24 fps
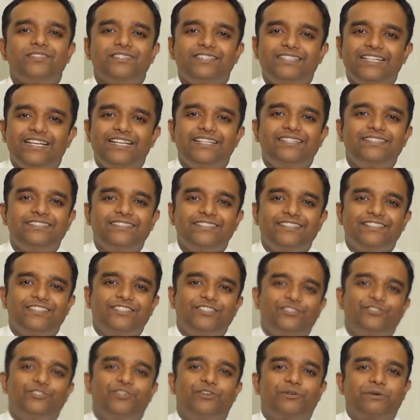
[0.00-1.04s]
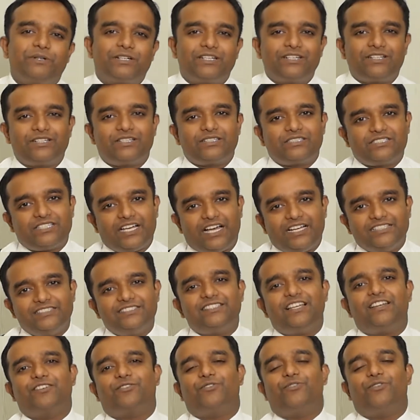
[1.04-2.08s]
then your
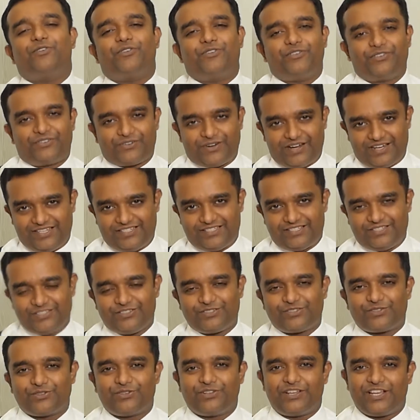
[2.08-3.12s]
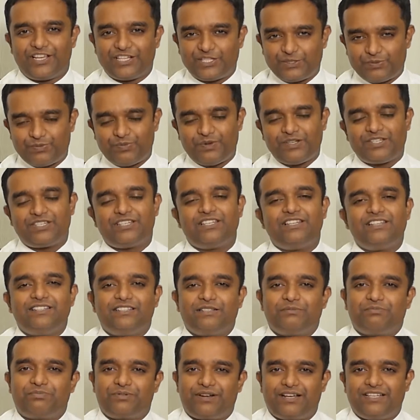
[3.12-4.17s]
charges are going to rise. So especially in
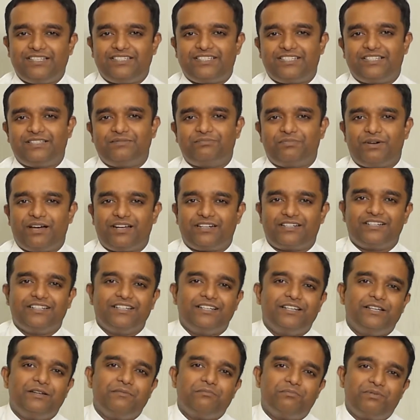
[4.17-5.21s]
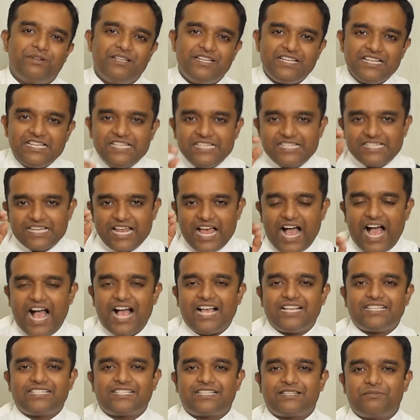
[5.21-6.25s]
the pricing part, please
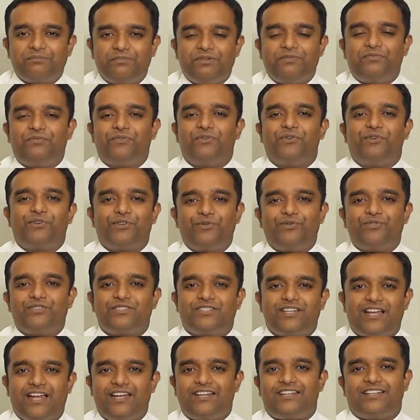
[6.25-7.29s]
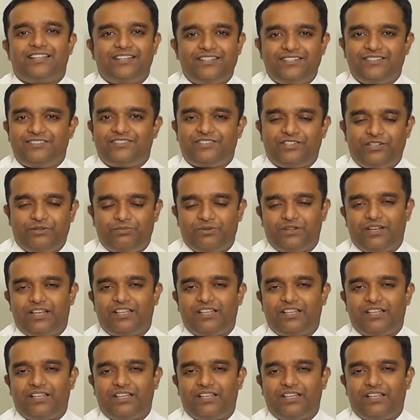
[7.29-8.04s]
ask before you start any treatment.